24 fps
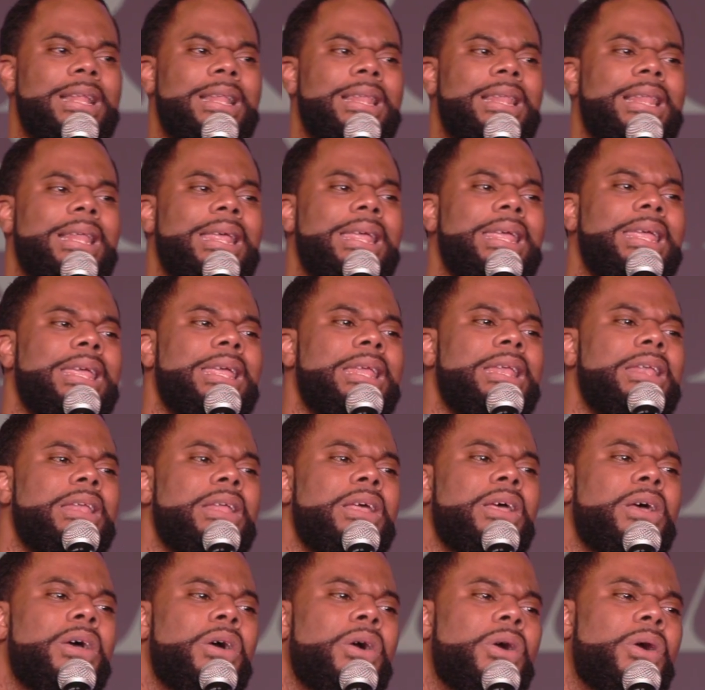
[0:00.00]

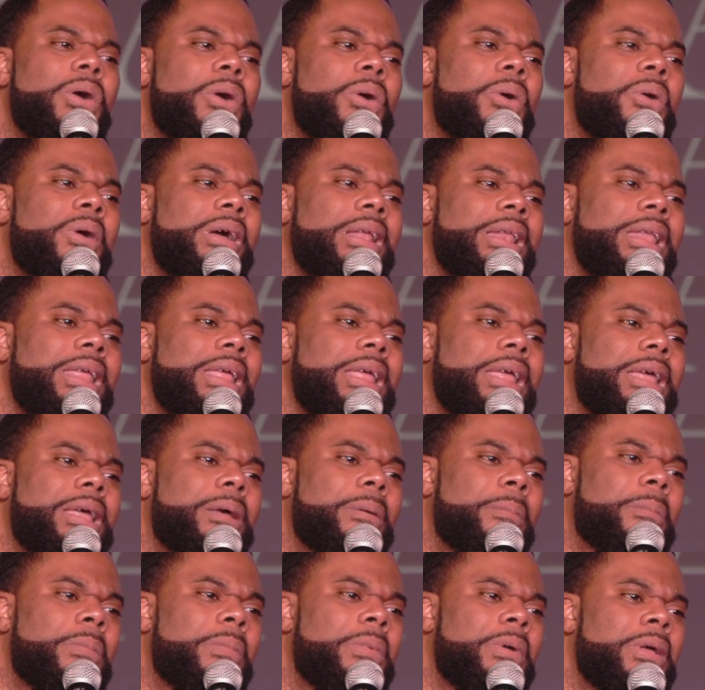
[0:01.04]
lean on
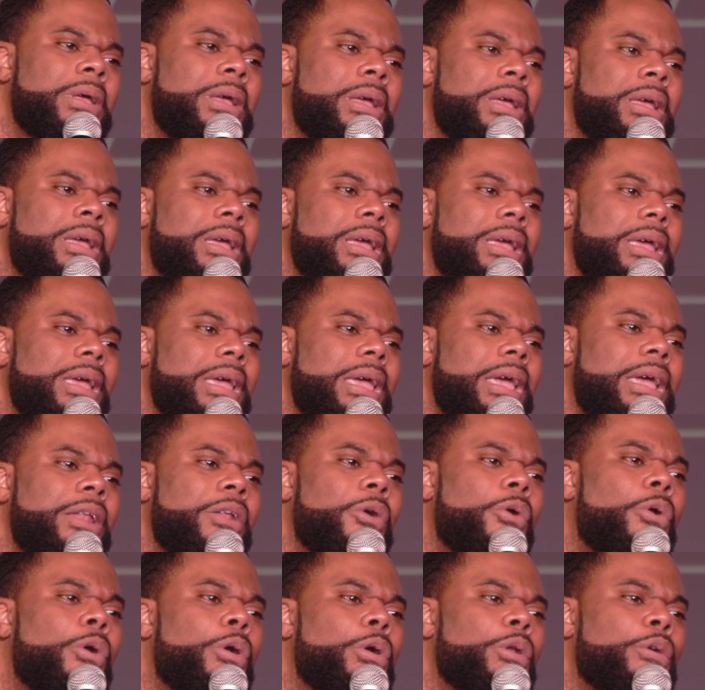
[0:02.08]
him in
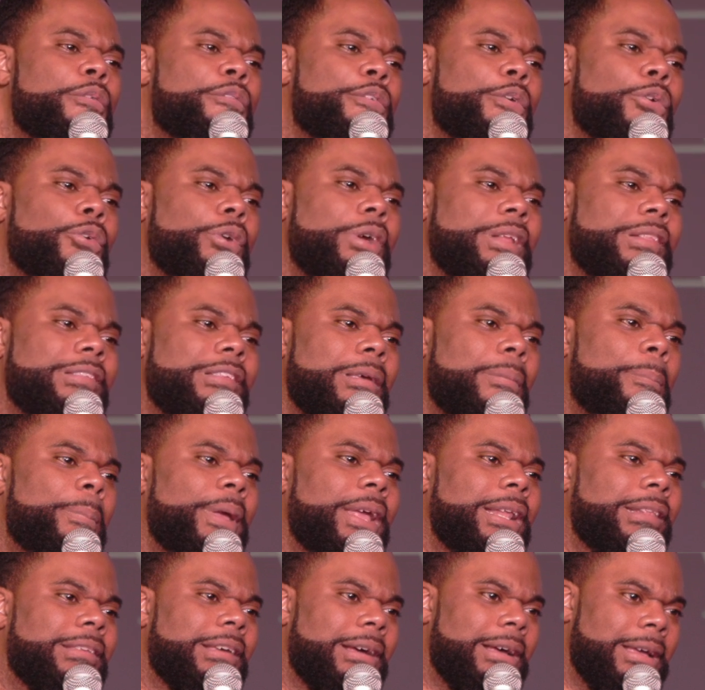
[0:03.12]
order for it to
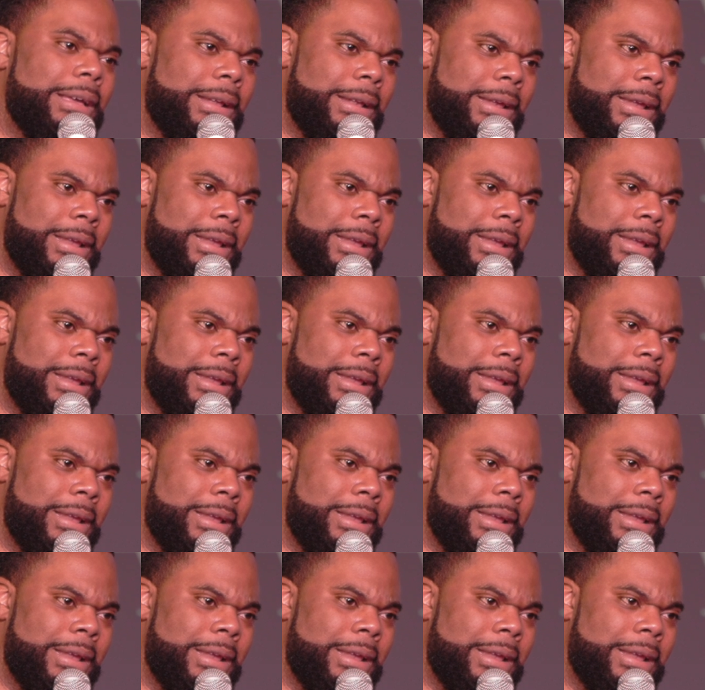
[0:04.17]
be done.